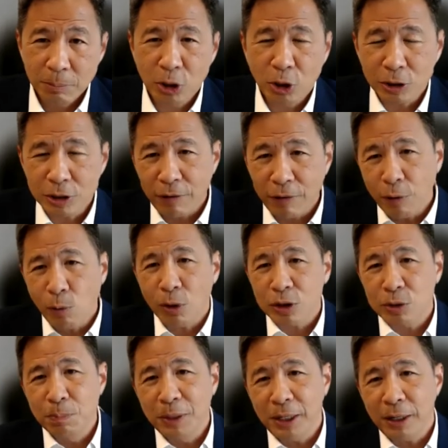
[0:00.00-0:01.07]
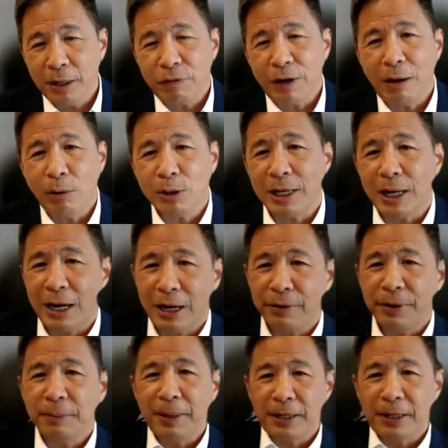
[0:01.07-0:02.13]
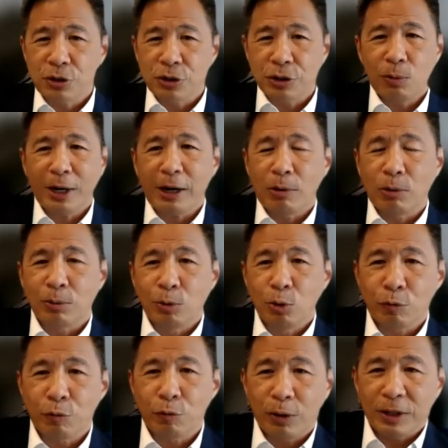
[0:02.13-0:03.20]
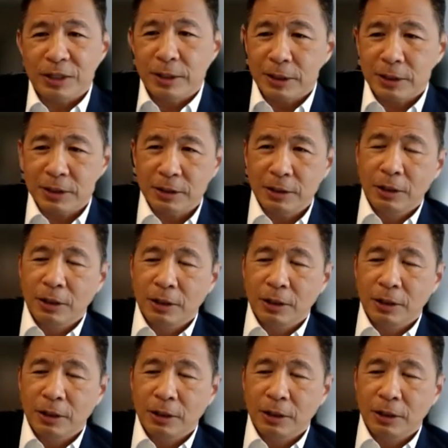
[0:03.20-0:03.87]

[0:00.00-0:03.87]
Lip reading: Because if it was me, if I was the hiring manager, what I would look for is this.